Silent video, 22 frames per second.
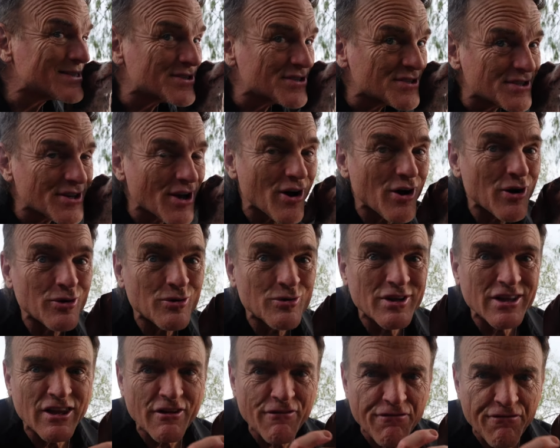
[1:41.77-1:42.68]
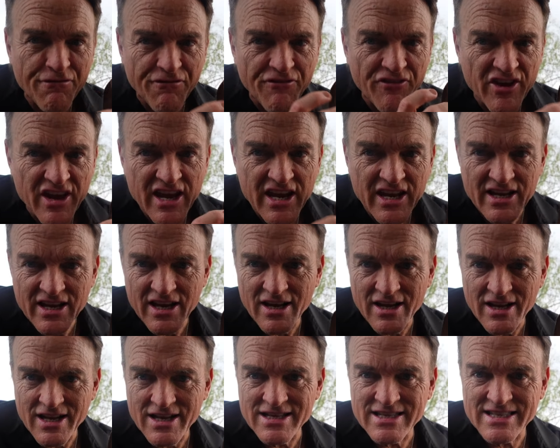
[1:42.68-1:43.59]
so
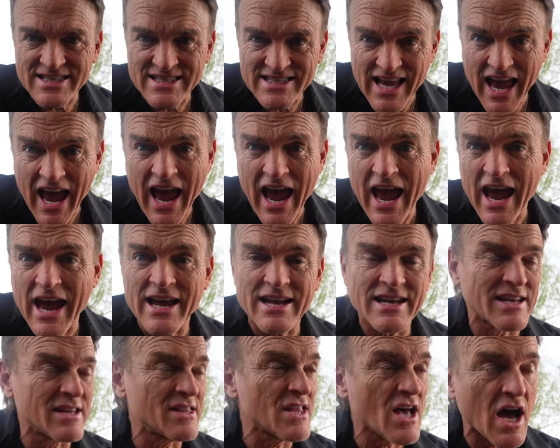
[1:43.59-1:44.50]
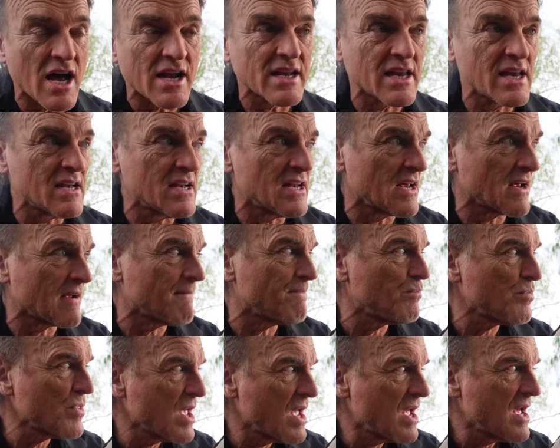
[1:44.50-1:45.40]
defeated and sad and not eating.
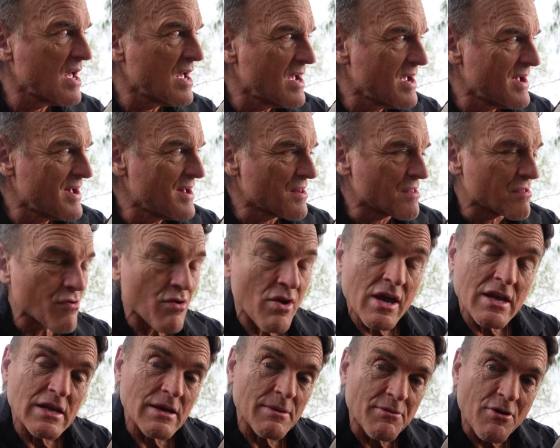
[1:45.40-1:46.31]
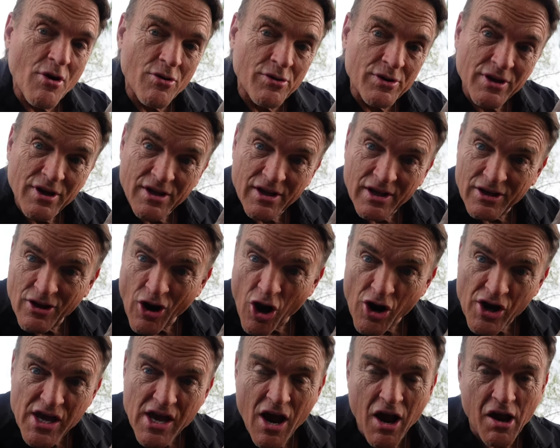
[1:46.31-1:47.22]
So he ended up going to the
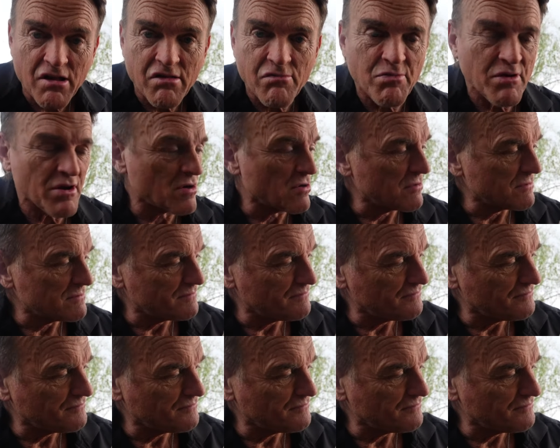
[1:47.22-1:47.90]
doggy hospital. But